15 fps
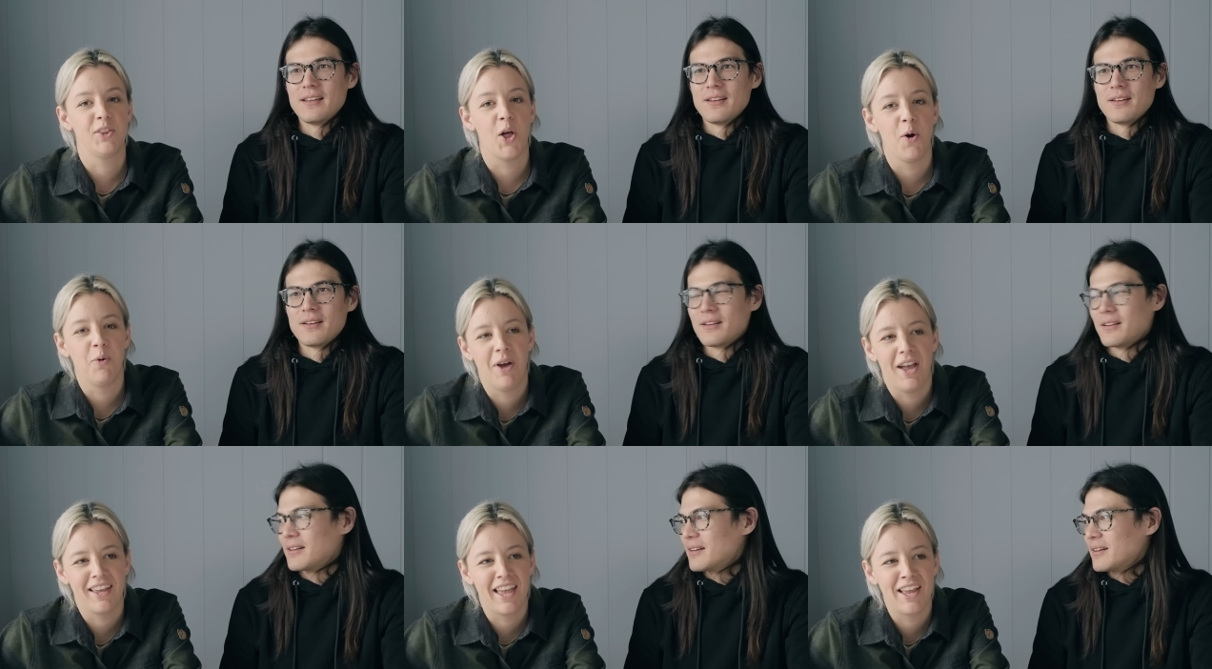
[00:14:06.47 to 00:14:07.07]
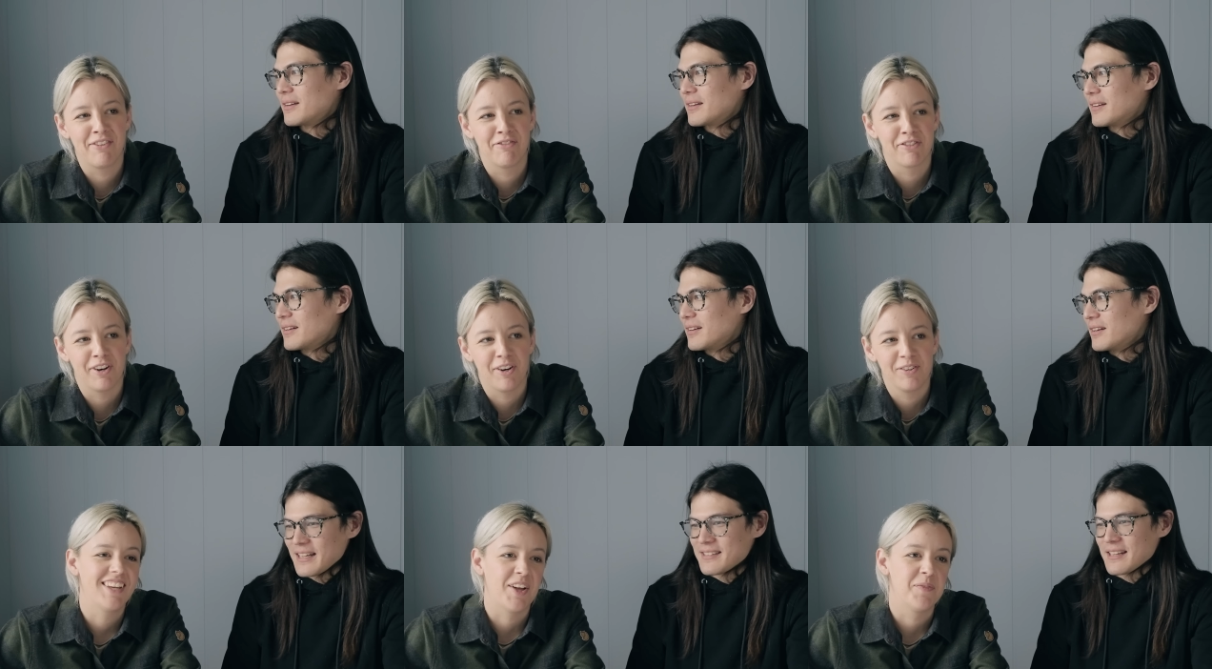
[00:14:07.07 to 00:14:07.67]
Speaker 1: low hanging
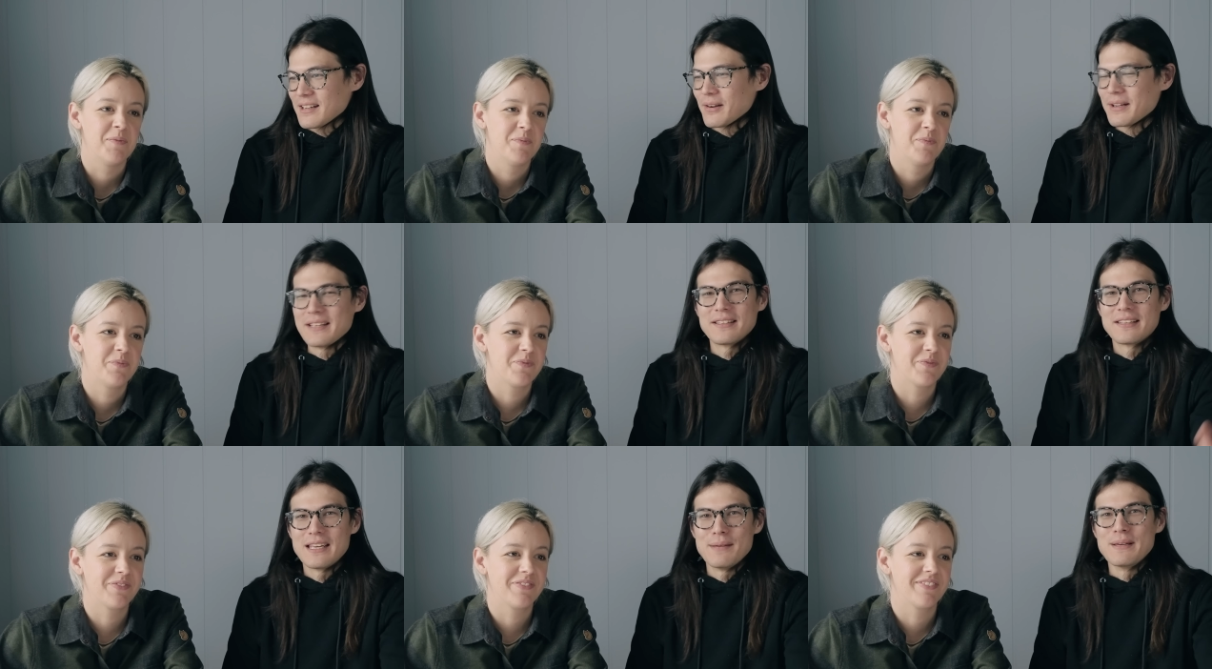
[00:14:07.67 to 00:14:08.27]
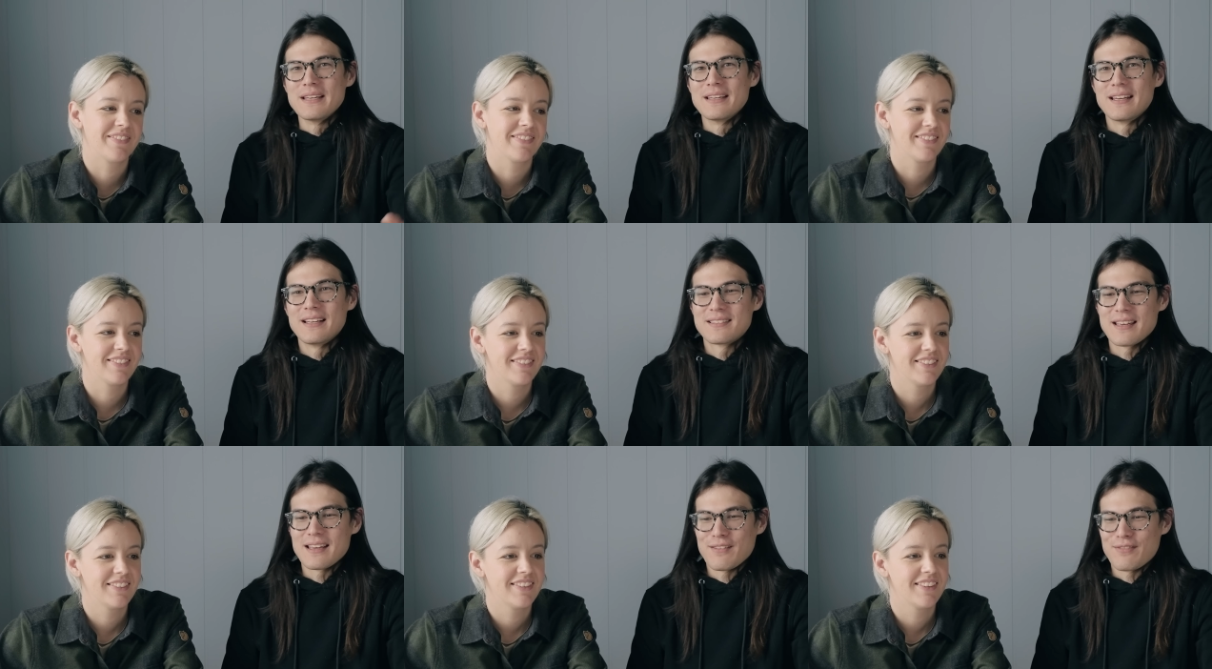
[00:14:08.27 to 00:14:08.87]
fruit. It's
Speaker 2: like, okay, it's a gimme.
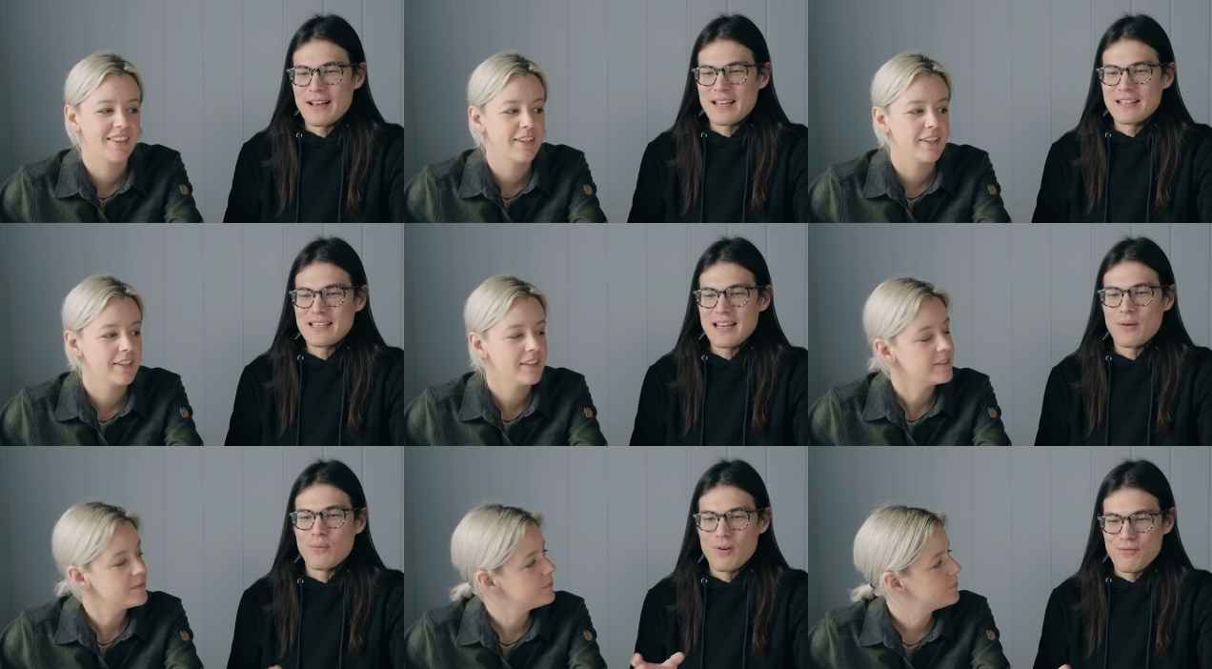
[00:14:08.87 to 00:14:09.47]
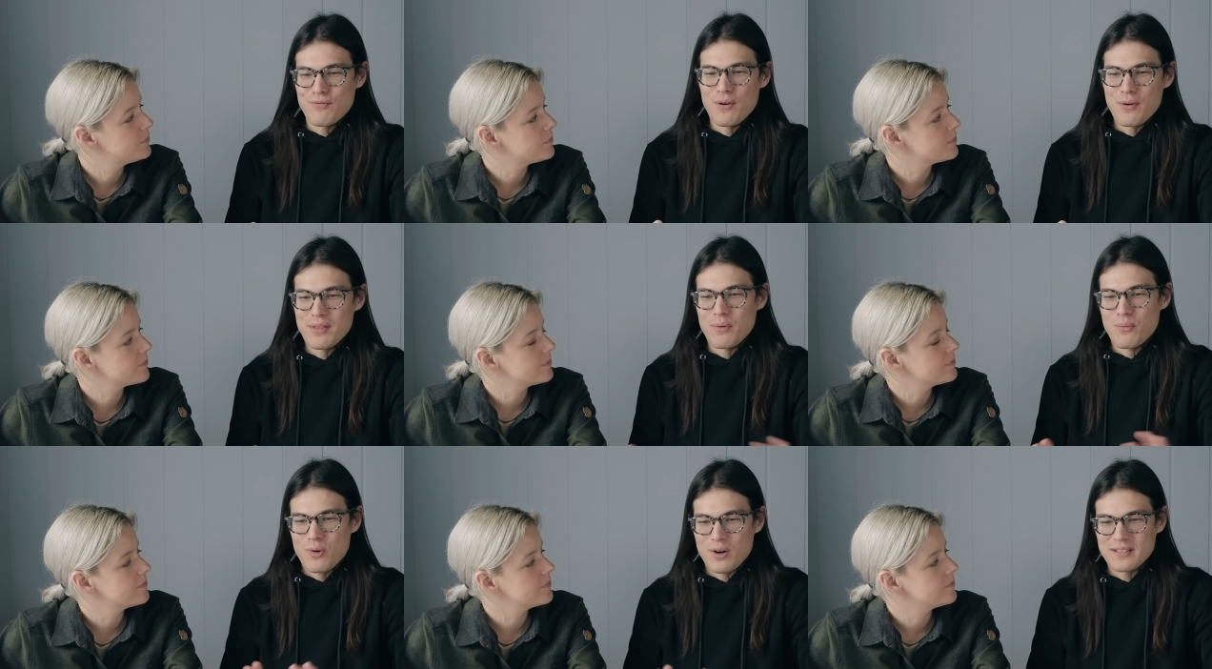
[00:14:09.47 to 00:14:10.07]
It's like if I can take one photo
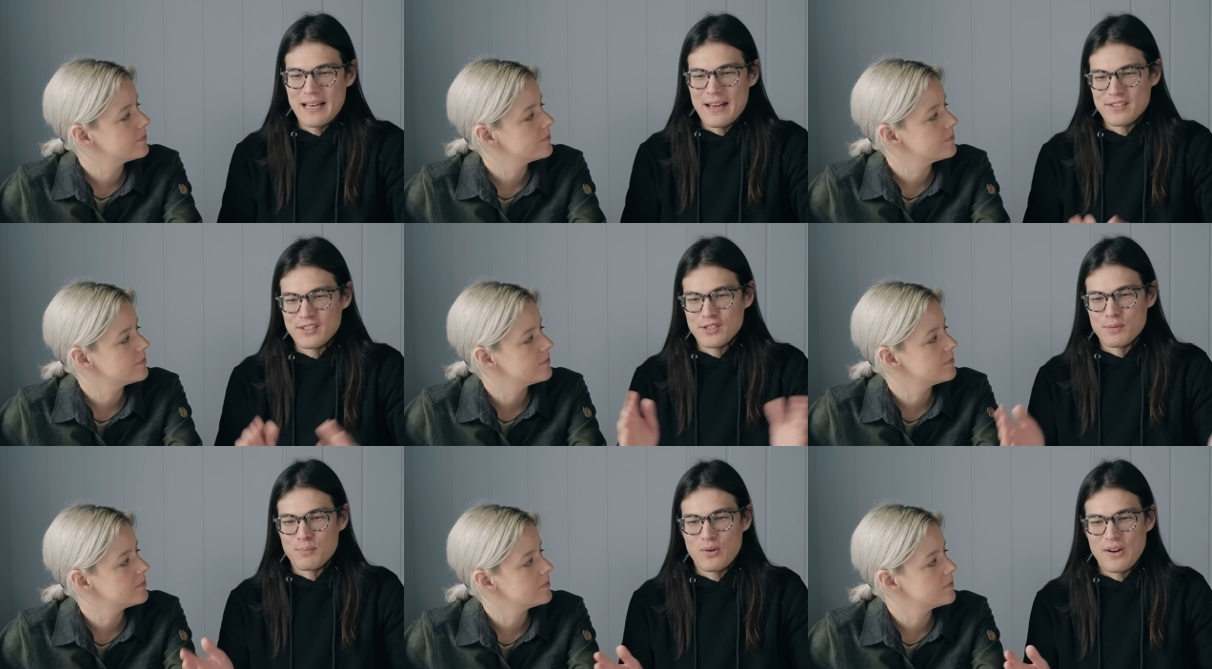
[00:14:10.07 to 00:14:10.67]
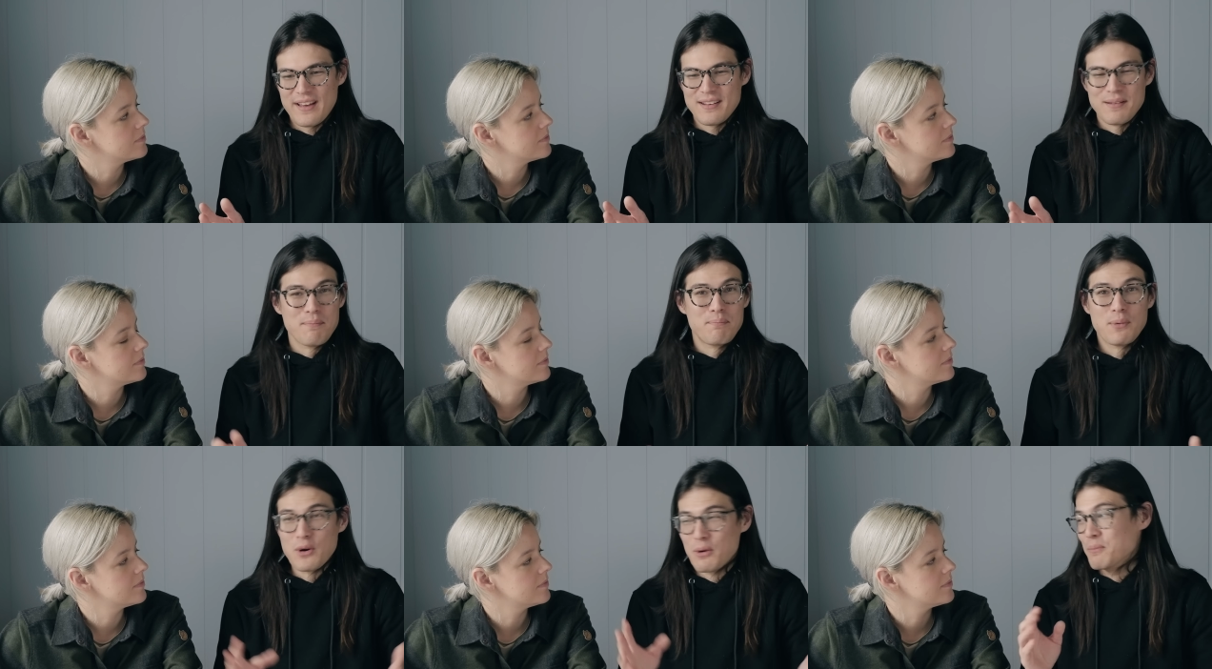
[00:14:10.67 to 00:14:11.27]
that works out as a
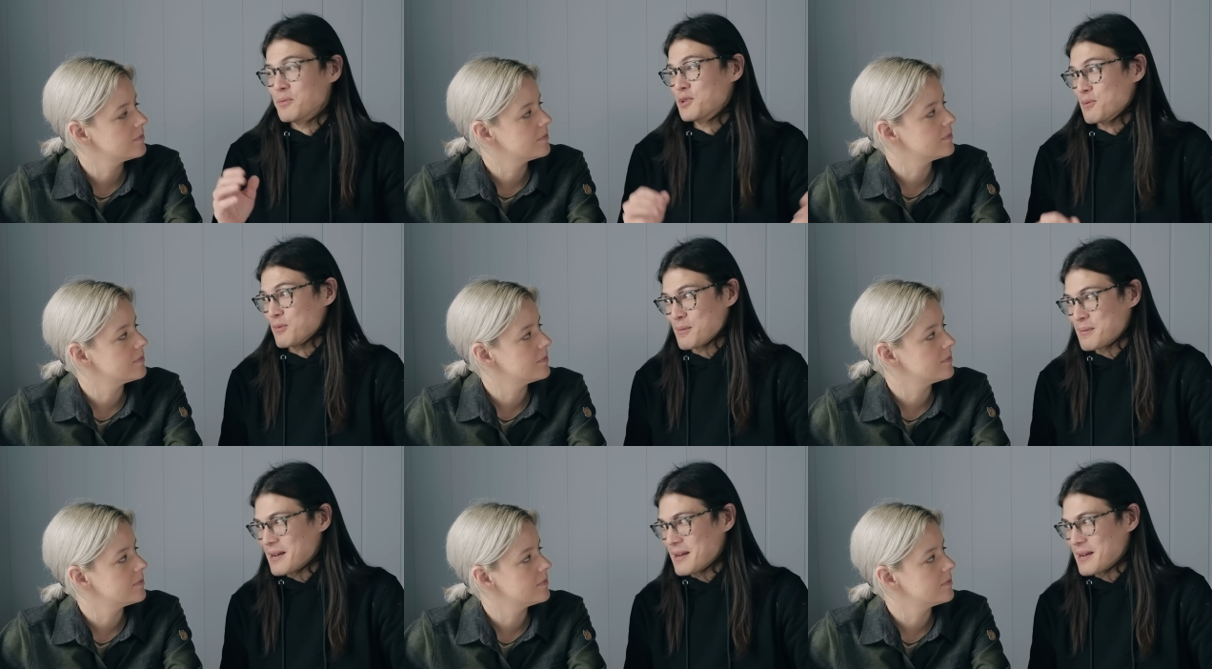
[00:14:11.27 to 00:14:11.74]
spread, boom, two more